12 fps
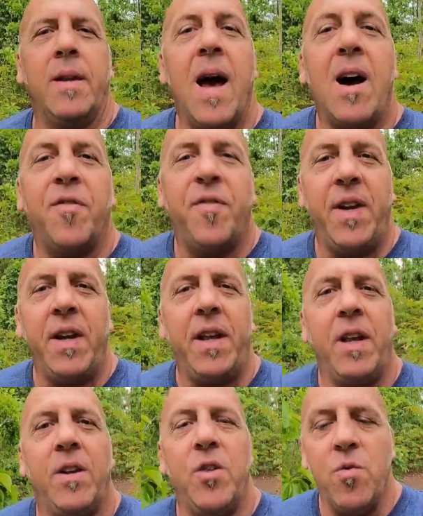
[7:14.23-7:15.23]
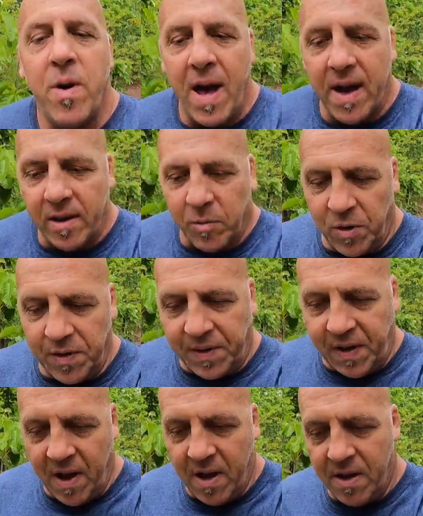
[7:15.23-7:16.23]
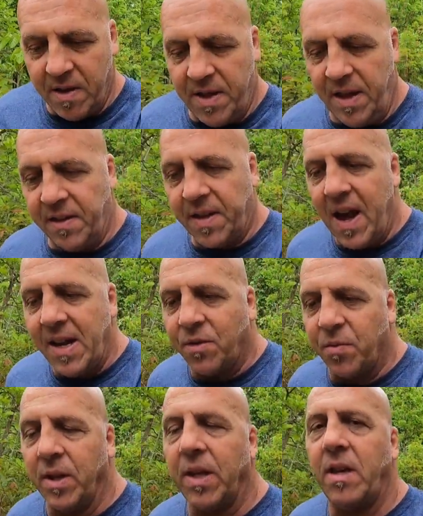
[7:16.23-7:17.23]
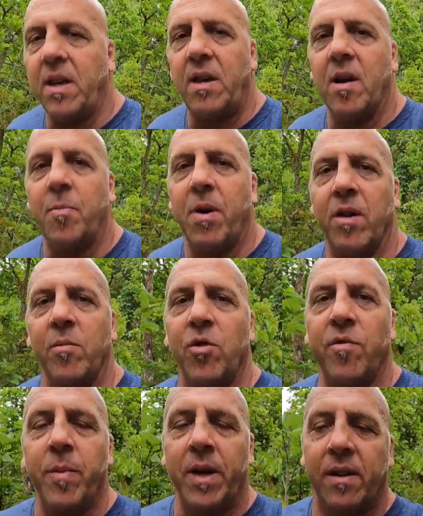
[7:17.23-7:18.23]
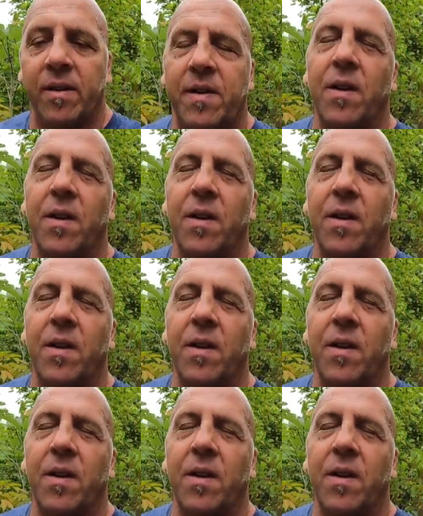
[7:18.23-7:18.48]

Now, feeding new animals, these guys really key up on movement.